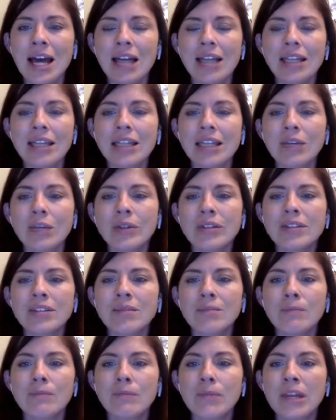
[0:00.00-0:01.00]
that there has
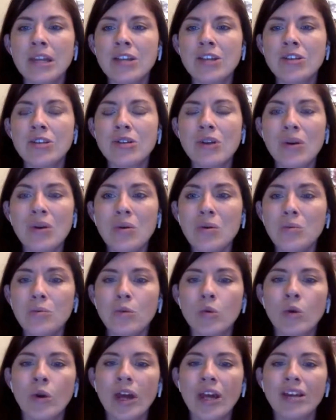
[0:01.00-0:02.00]
been no
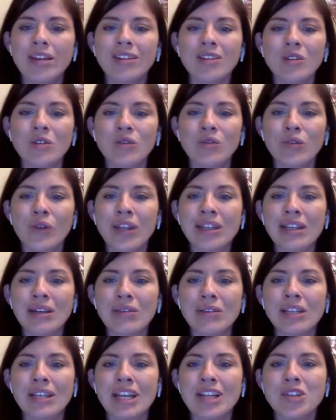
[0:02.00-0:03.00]
break in your friendly
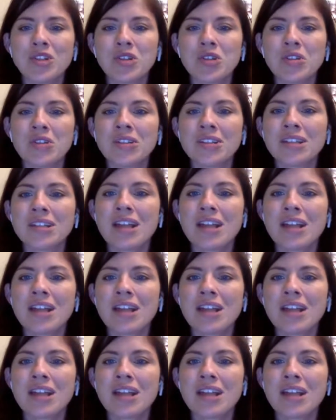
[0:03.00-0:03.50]
relations,